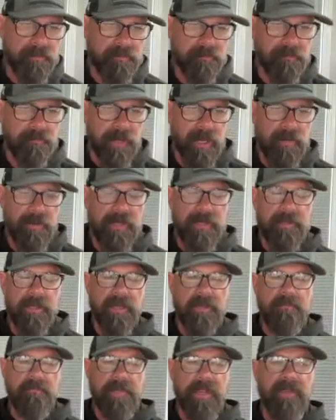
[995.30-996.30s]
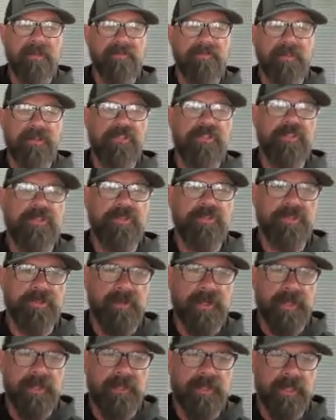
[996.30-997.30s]
wearing barefoot shoes or
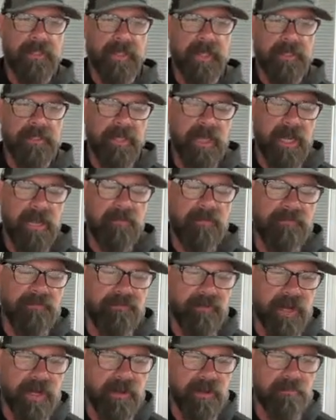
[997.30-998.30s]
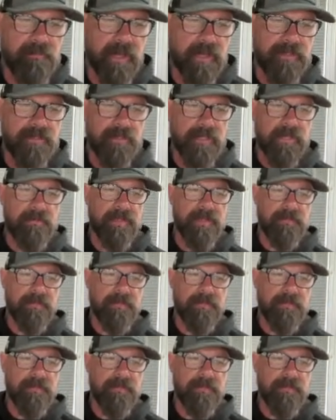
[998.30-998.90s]
anything like that. I would very much limit